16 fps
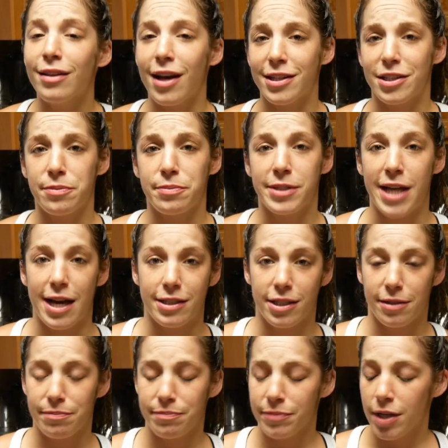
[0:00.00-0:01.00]
Lots of
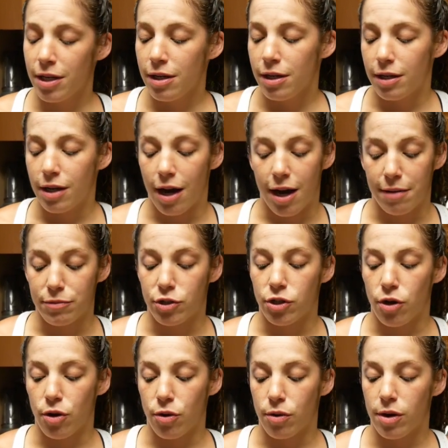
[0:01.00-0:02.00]
potassium.
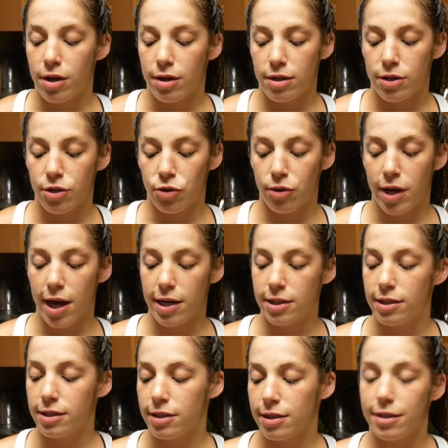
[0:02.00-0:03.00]
So you
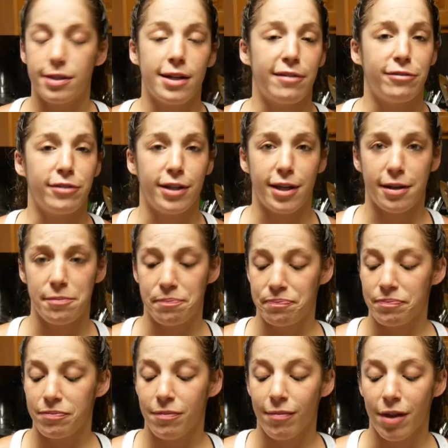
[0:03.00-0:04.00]
guys can
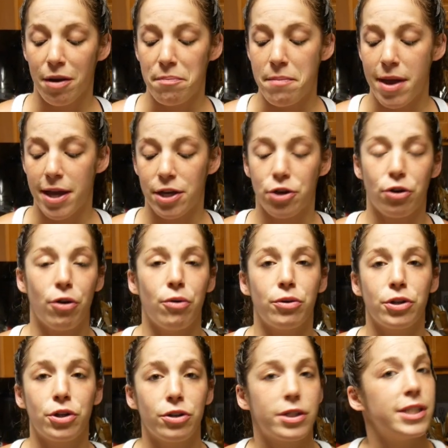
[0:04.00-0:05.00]
definitely make your
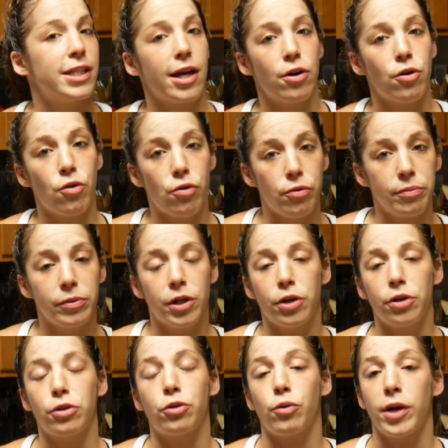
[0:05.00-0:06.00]
own cookies at home.
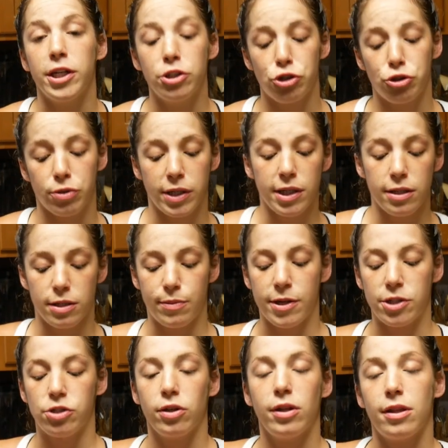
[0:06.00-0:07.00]
They're a great treat,
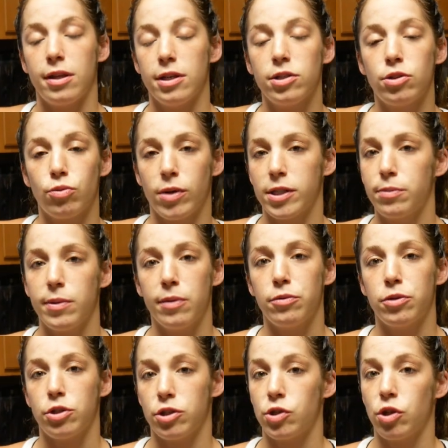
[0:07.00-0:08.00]
especially this
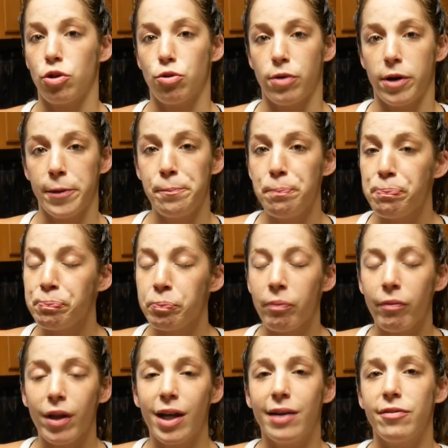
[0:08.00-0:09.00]
recipe with just the 3.
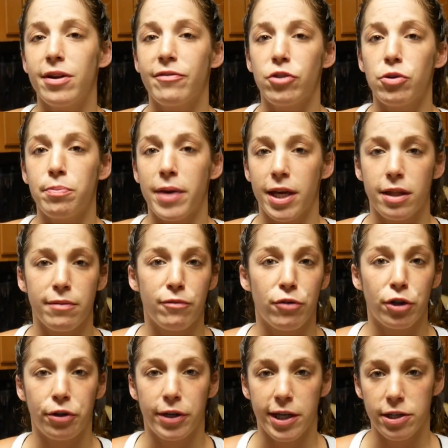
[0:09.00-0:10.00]
Even if you make
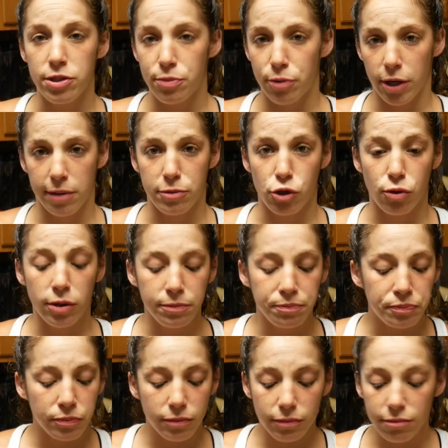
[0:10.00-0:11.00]
them for your kids, bring them to
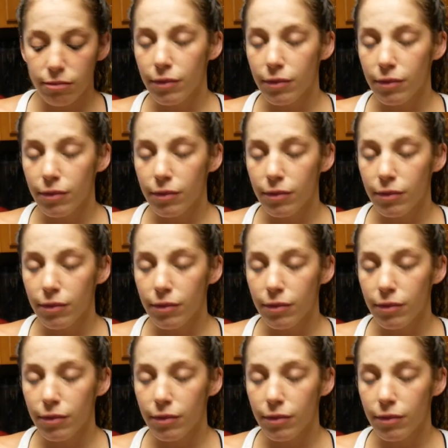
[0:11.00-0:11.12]
school.